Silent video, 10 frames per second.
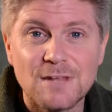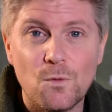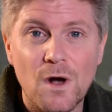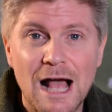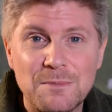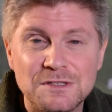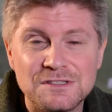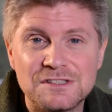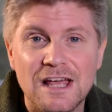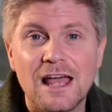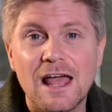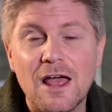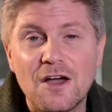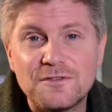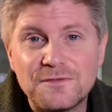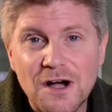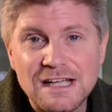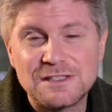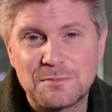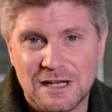What happens?
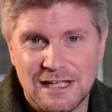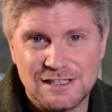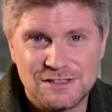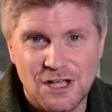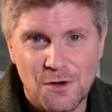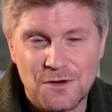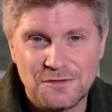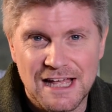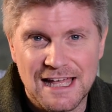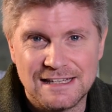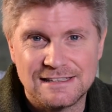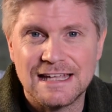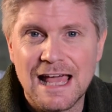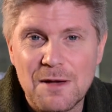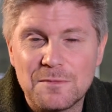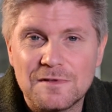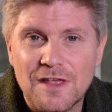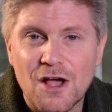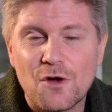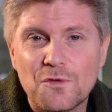Fighter planes go overhead. Yeah,
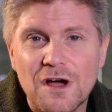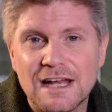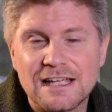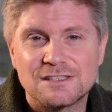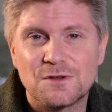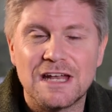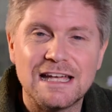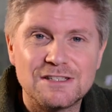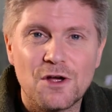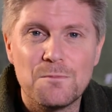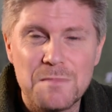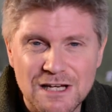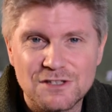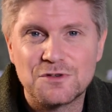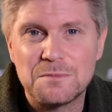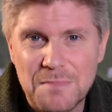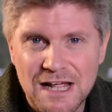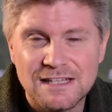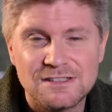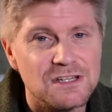they are right next to a NATO military
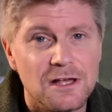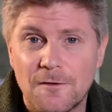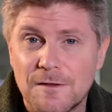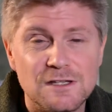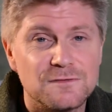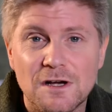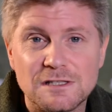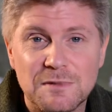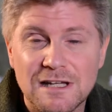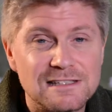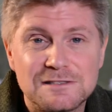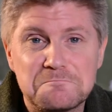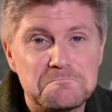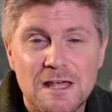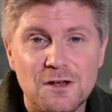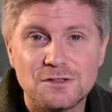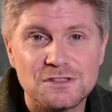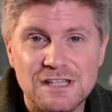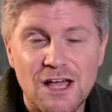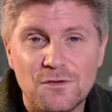base. These fighter planes, they're not
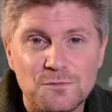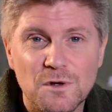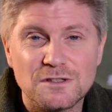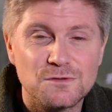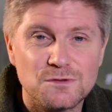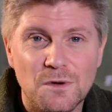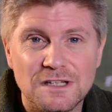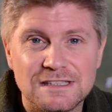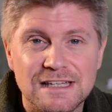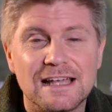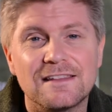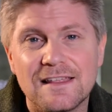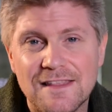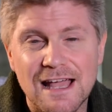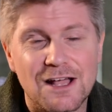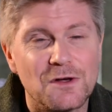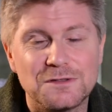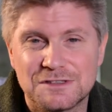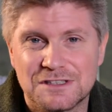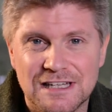just out once or twice a day, they're there
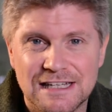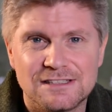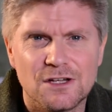constantly.